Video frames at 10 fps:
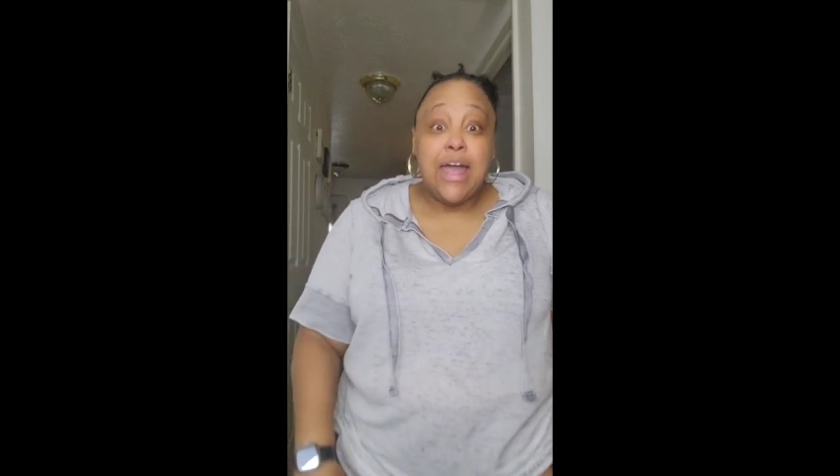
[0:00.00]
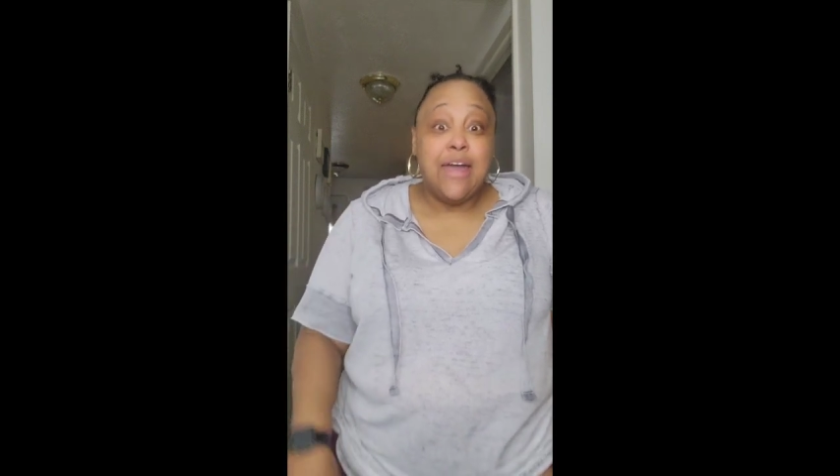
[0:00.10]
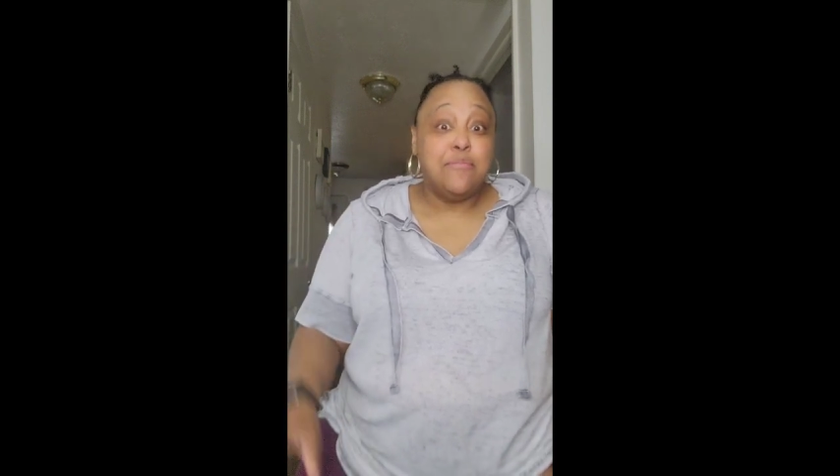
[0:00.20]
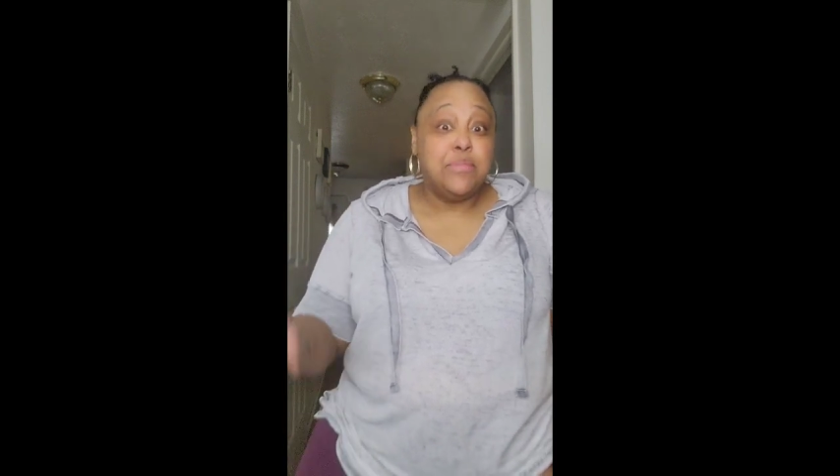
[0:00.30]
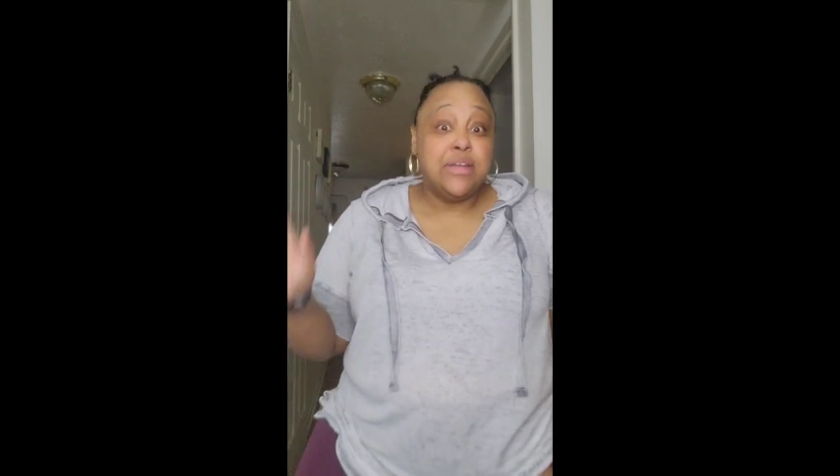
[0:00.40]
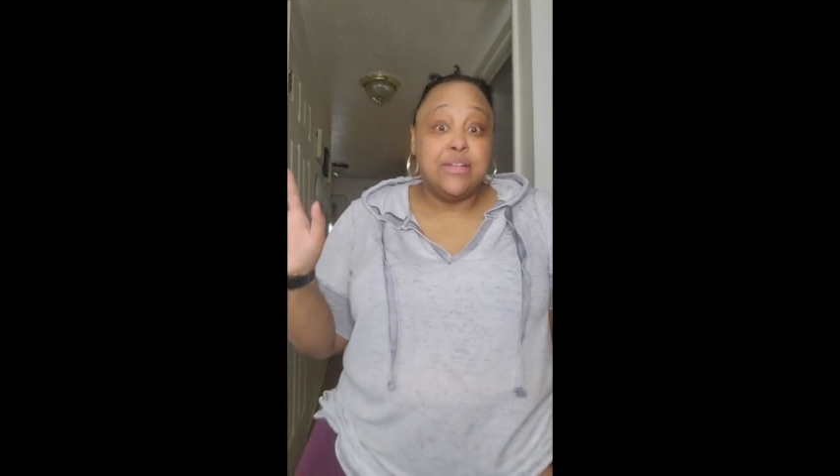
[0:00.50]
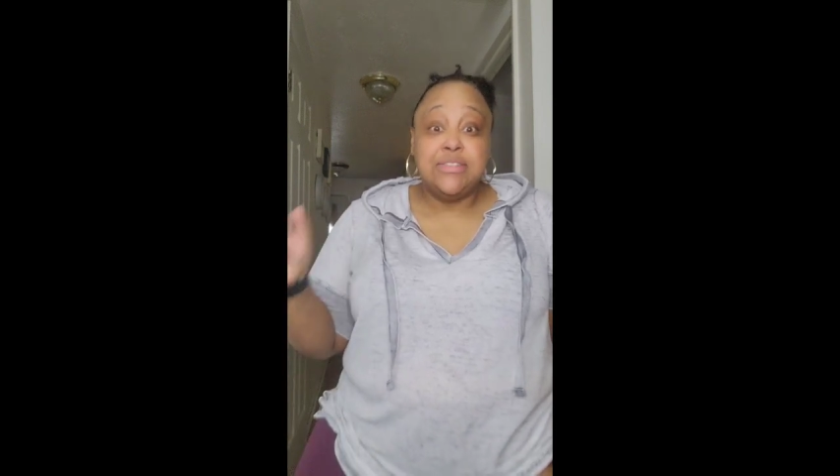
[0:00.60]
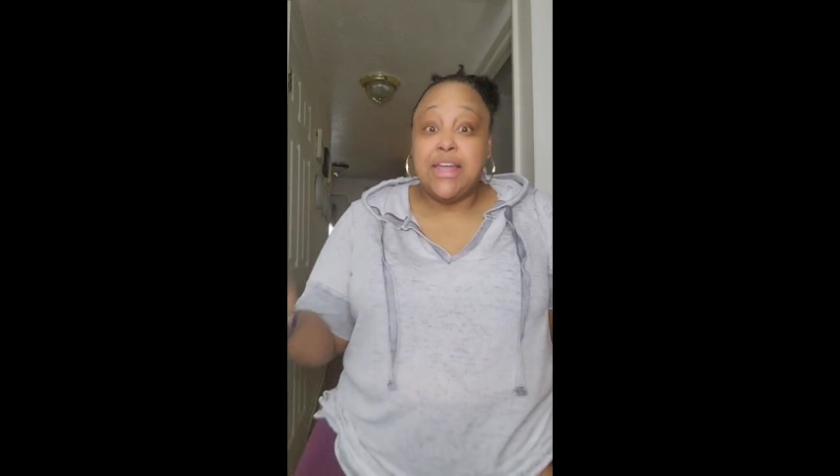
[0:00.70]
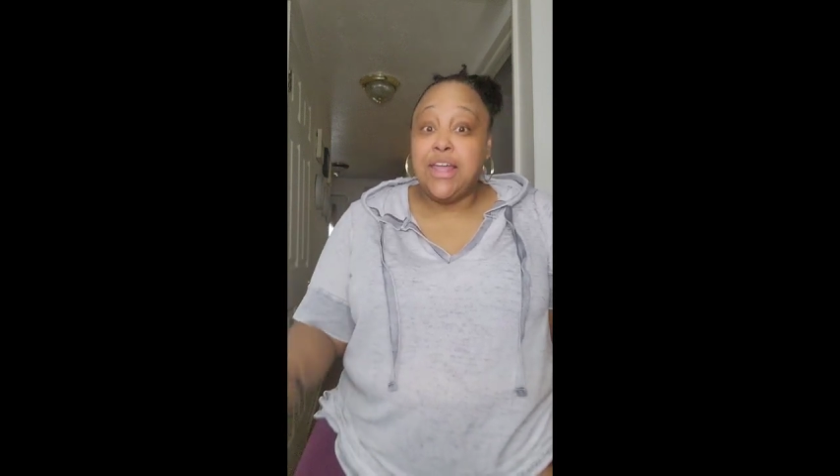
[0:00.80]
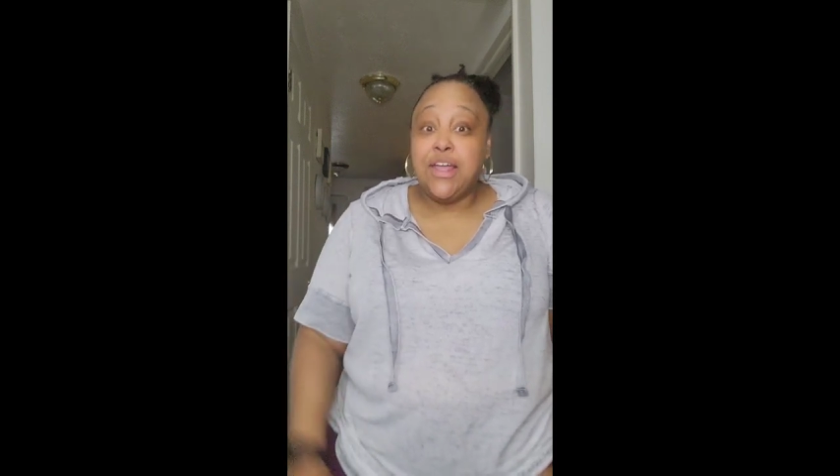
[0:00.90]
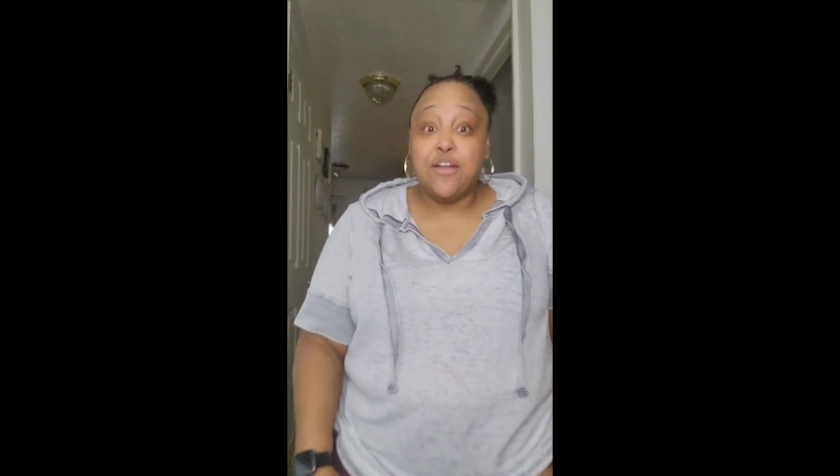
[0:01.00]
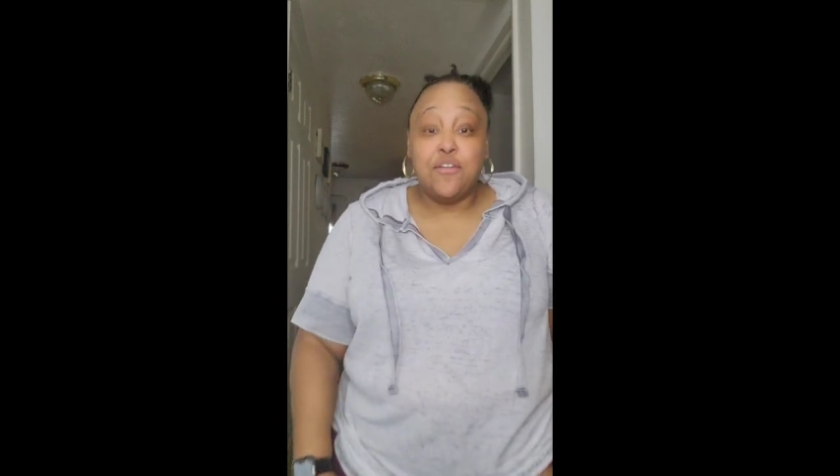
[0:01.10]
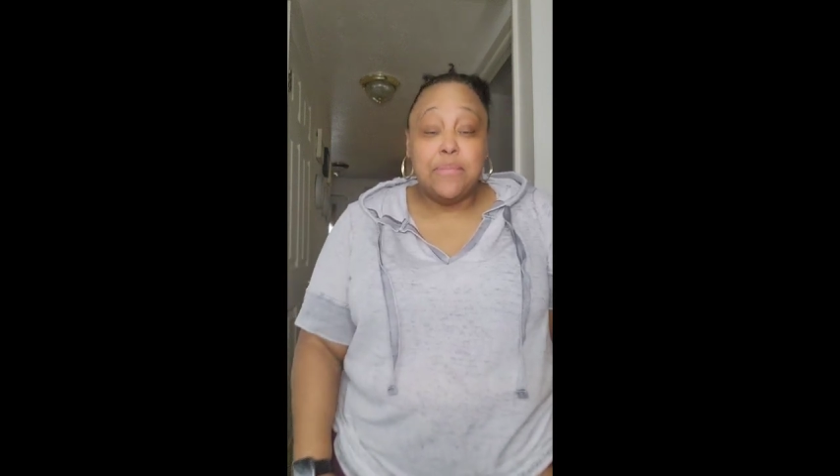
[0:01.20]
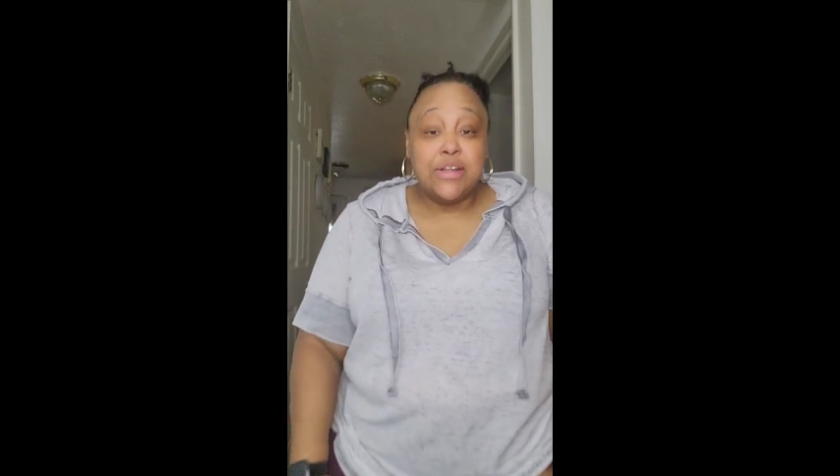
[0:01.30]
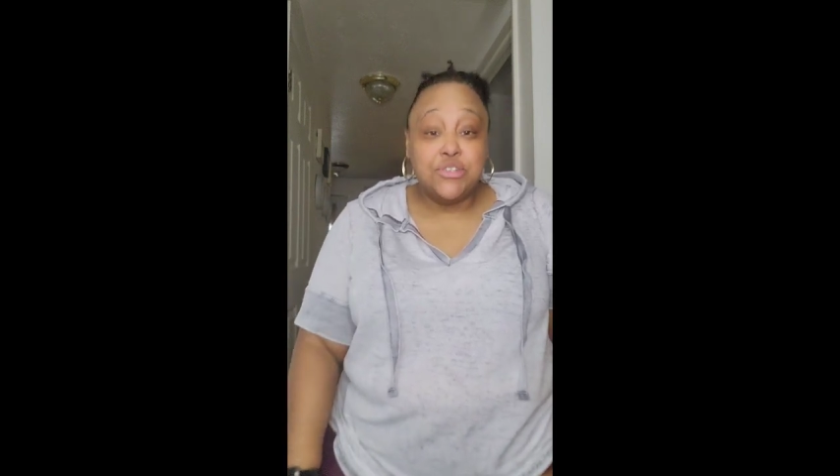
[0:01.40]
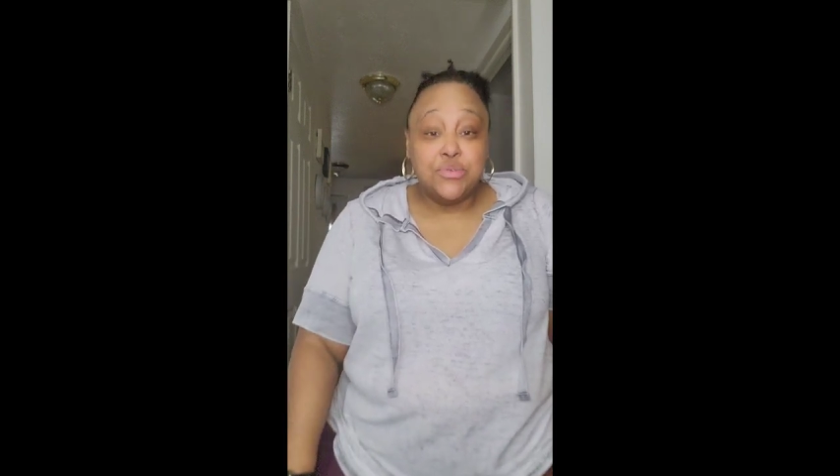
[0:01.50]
I have been taking care of my